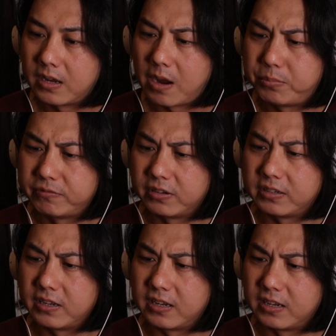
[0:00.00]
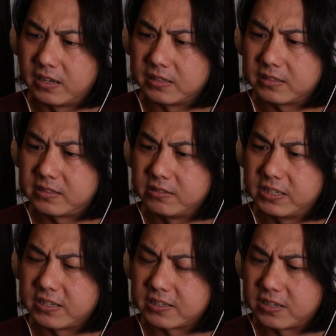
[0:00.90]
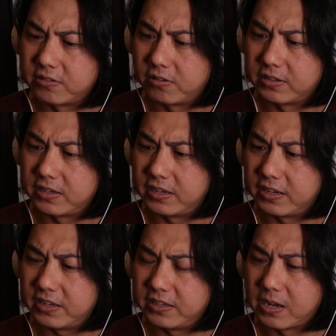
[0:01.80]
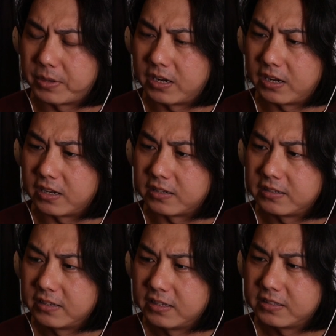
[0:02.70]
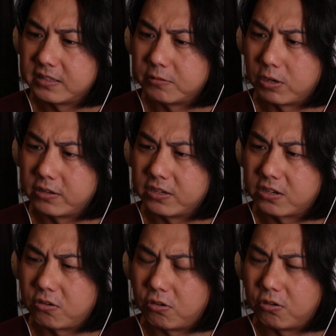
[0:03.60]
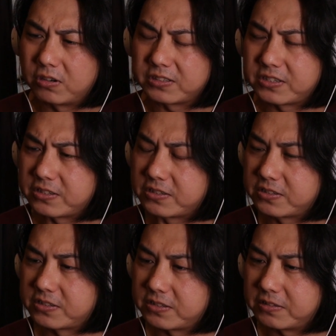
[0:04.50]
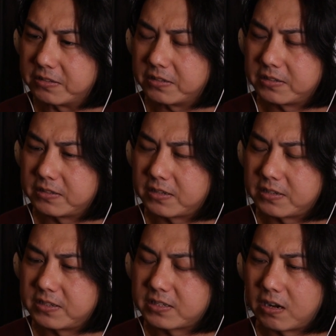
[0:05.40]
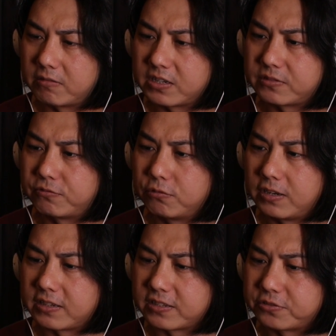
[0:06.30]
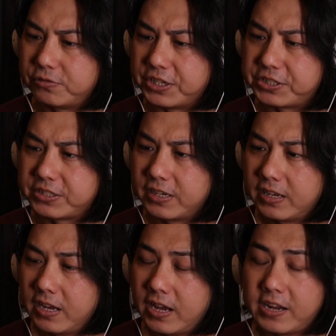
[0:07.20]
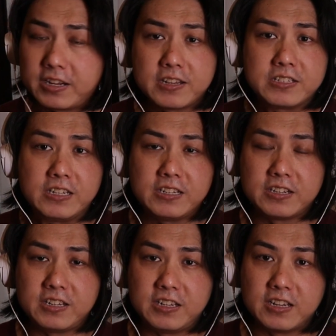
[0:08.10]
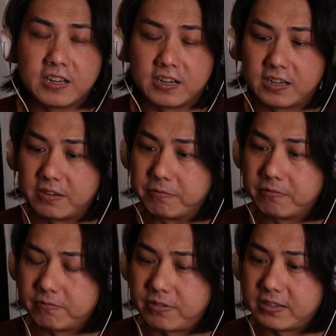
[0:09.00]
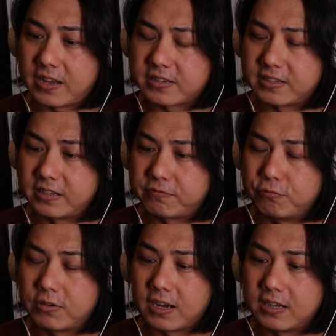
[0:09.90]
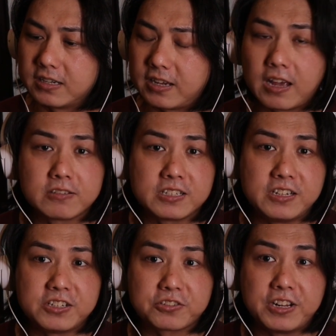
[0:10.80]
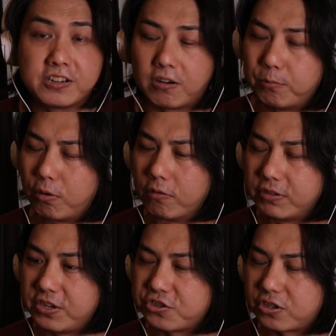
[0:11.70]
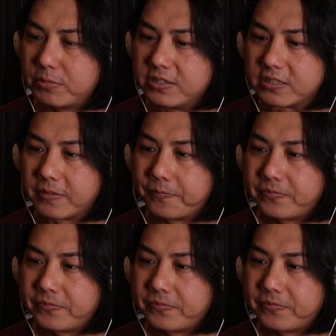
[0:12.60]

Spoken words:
I prefer the steel guitar sound on the Yamaha. The one on the Korg just doesn't sound as full, as rich. And you can see the fantastic full color LCD screen on both the instruments.